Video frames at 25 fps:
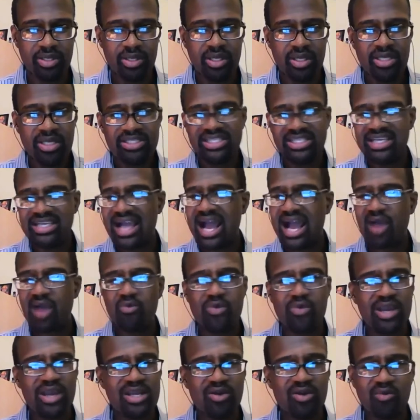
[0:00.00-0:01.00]
See, I
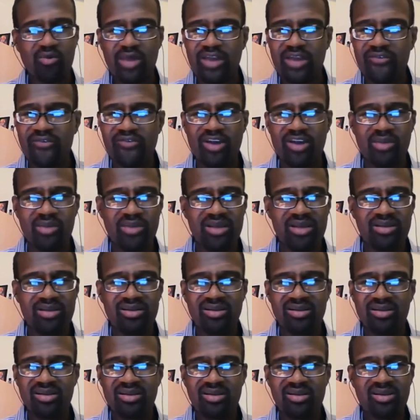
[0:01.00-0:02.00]
ran away from it
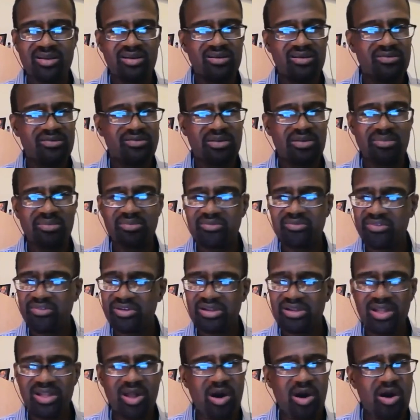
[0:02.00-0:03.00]
for a
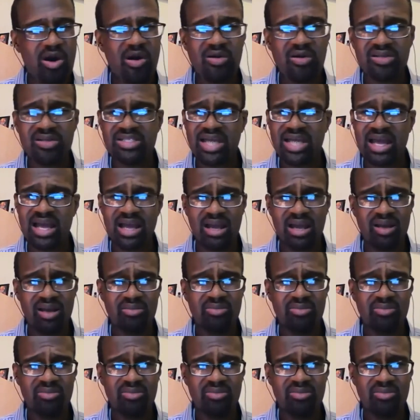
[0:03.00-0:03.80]
long time.